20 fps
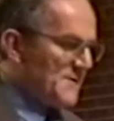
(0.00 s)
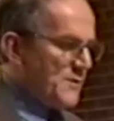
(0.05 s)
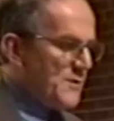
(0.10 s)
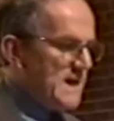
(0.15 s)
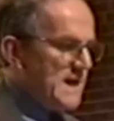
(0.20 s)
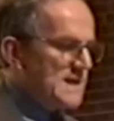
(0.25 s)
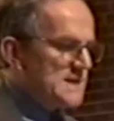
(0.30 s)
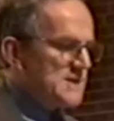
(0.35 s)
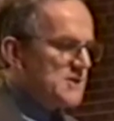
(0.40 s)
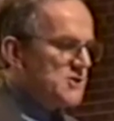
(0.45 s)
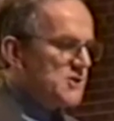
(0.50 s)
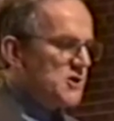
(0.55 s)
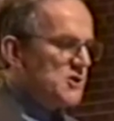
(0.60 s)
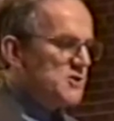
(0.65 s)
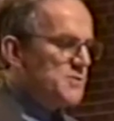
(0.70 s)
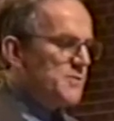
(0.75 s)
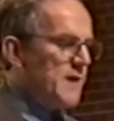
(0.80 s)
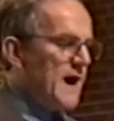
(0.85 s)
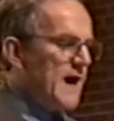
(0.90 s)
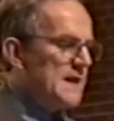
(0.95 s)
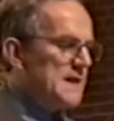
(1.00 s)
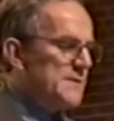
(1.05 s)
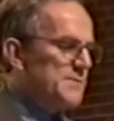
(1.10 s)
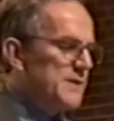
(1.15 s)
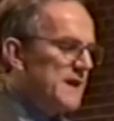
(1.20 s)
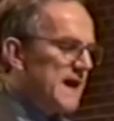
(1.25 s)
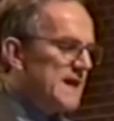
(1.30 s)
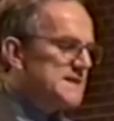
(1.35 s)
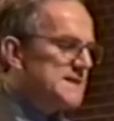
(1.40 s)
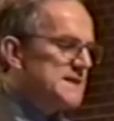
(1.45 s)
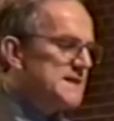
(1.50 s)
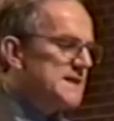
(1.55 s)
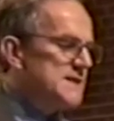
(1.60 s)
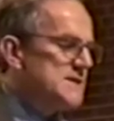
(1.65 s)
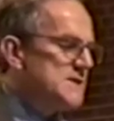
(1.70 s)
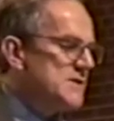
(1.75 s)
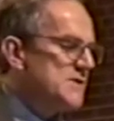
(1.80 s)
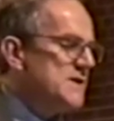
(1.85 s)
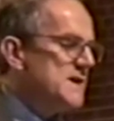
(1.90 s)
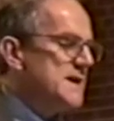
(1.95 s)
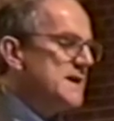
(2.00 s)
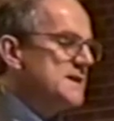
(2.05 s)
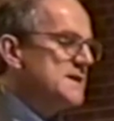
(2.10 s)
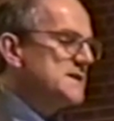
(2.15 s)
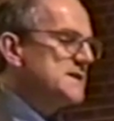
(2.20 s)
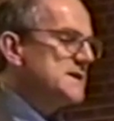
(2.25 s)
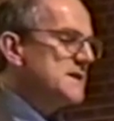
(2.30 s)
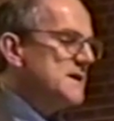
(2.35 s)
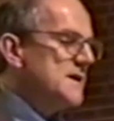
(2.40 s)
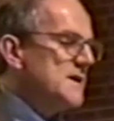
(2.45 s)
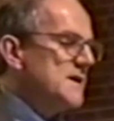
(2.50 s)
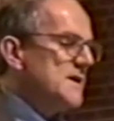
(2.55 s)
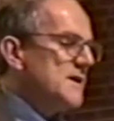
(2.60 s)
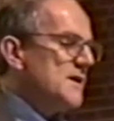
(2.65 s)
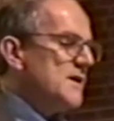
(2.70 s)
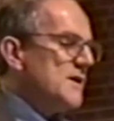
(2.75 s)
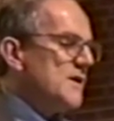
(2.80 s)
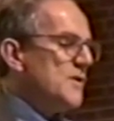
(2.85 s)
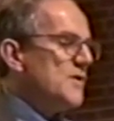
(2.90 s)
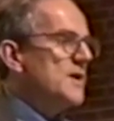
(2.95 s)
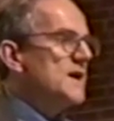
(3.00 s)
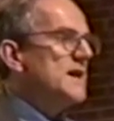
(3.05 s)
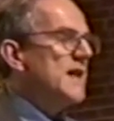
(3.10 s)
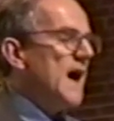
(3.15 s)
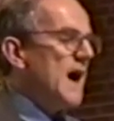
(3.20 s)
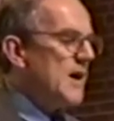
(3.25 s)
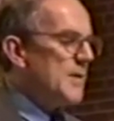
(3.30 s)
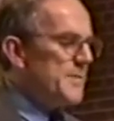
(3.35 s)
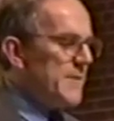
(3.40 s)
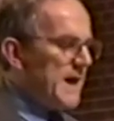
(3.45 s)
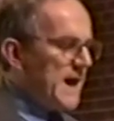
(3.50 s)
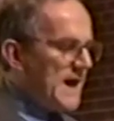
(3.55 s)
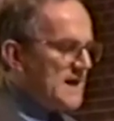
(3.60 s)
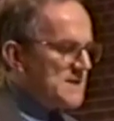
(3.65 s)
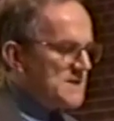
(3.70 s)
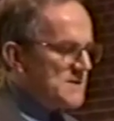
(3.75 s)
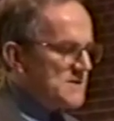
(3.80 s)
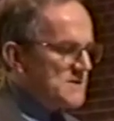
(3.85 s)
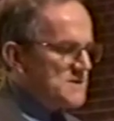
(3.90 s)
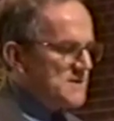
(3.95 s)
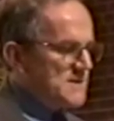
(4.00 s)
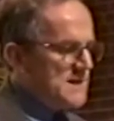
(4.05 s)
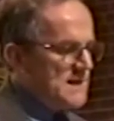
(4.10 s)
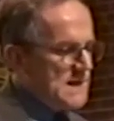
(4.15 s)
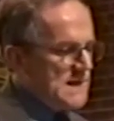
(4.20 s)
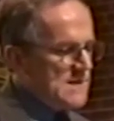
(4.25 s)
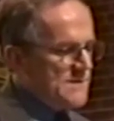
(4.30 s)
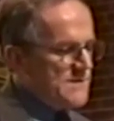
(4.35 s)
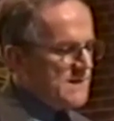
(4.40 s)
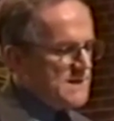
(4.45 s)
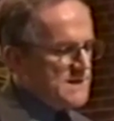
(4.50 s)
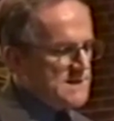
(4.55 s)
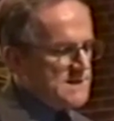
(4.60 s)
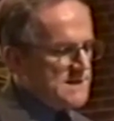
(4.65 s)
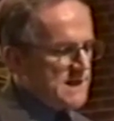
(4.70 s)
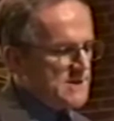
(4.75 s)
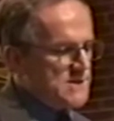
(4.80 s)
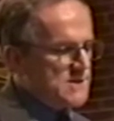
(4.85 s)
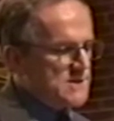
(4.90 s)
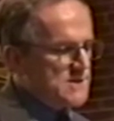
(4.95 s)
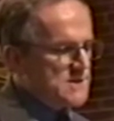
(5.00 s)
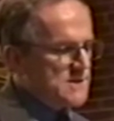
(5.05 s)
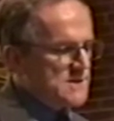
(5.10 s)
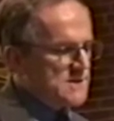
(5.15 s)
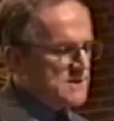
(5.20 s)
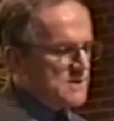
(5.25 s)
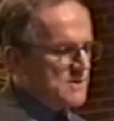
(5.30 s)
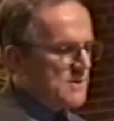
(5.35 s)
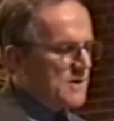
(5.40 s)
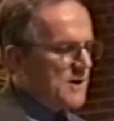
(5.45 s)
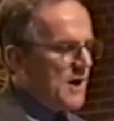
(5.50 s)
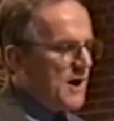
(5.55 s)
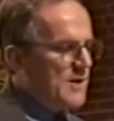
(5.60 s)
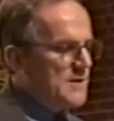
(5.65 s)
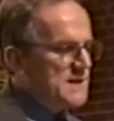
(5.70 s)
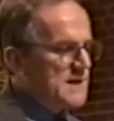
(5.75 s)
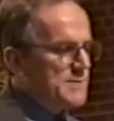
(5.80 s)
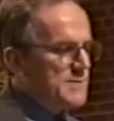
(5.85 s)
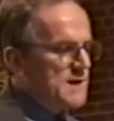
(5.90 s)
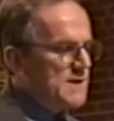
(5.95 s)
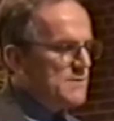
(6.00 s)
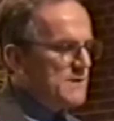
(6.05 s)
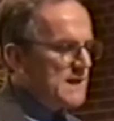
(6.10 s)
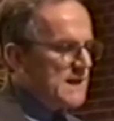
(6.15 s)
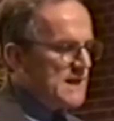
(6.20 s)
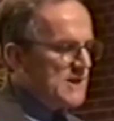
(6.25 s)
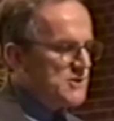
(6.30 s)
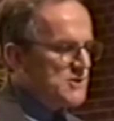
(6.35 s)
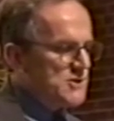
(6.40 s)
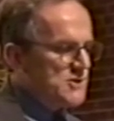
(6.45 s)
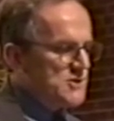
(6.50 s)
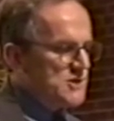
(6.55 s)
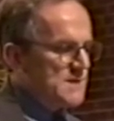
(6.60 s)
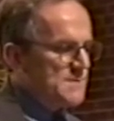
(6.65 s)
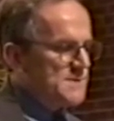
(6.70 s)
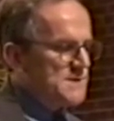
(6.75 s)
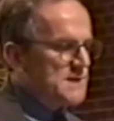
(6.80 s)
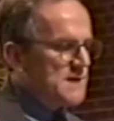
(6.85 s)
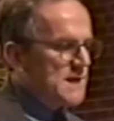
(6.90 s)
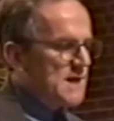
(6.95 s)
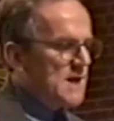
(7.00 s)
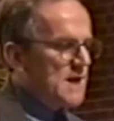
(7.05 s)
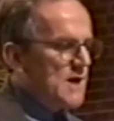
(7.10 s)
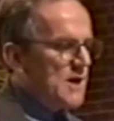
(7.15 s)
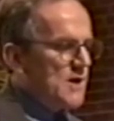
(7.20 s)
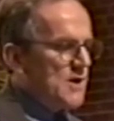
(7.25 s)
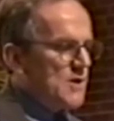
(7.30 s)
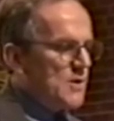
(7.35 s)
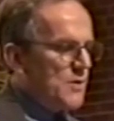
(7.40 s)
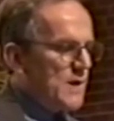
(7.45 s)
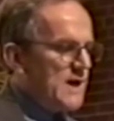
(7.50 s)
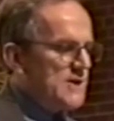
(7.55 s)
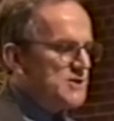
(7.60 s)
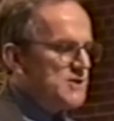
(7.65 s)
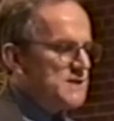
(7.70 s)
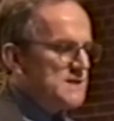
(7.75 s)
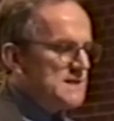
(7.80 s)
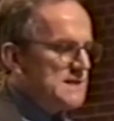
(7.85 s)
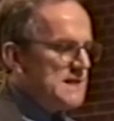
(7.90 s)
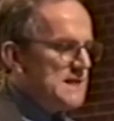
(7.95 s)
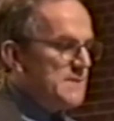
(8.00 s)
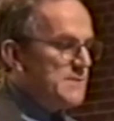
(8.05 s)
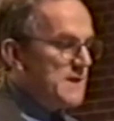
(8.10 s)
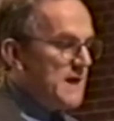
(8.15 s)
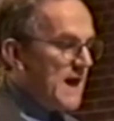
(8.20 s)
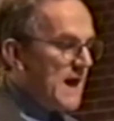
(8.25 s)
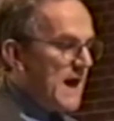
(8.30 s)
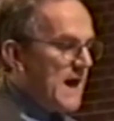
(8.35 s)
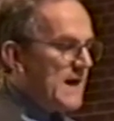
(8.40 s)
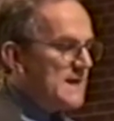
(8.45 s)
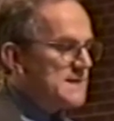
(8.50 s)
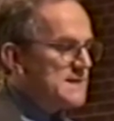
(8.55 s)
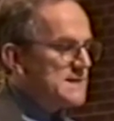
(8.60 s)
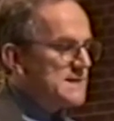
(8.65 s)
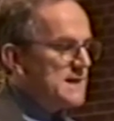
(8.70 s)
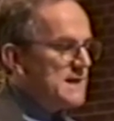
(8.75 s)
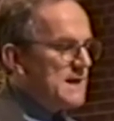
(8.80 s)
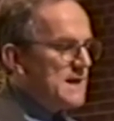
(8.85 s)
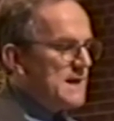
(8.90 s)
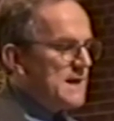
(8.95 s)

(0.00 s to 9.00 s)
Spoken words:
If we as a church body bless these unions or allow pastors to live in such so-called committed relationships, questions need to be asked.